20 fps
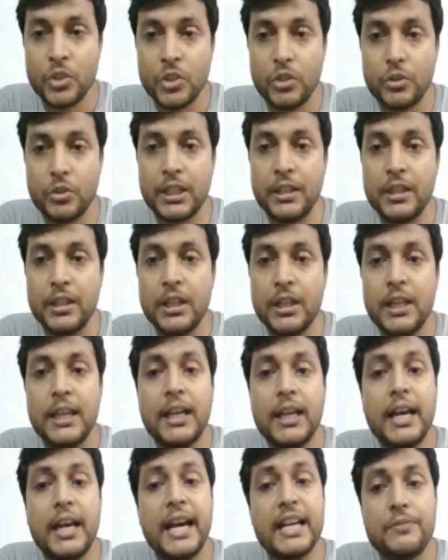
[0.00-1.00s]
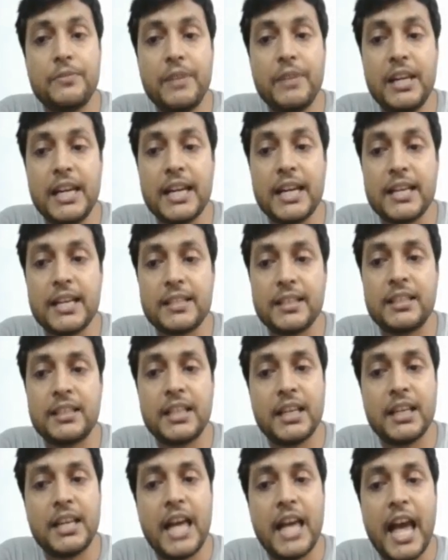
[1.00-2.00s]
okay, as well as it
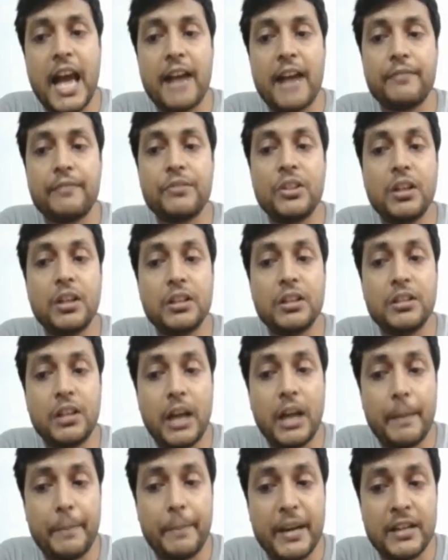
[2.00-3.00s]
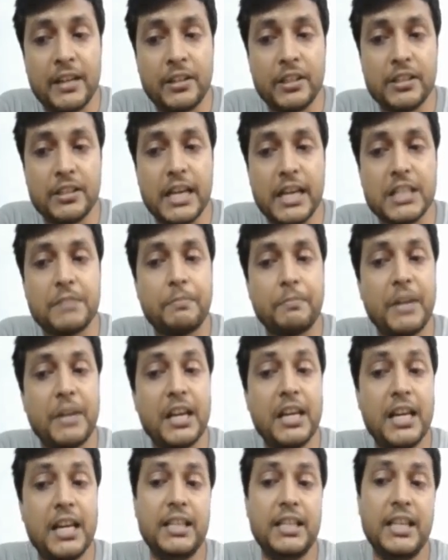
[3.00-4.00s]
can have the other appendage as
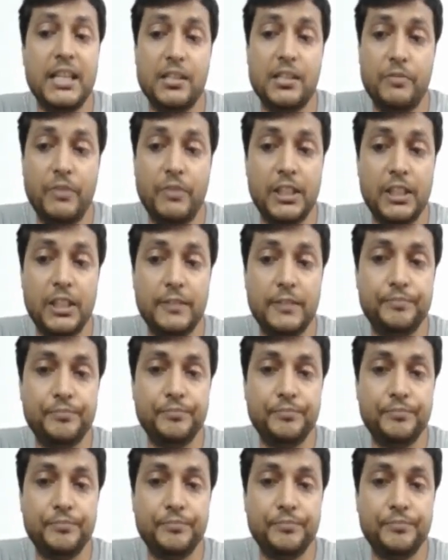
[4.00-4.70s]
pili as well.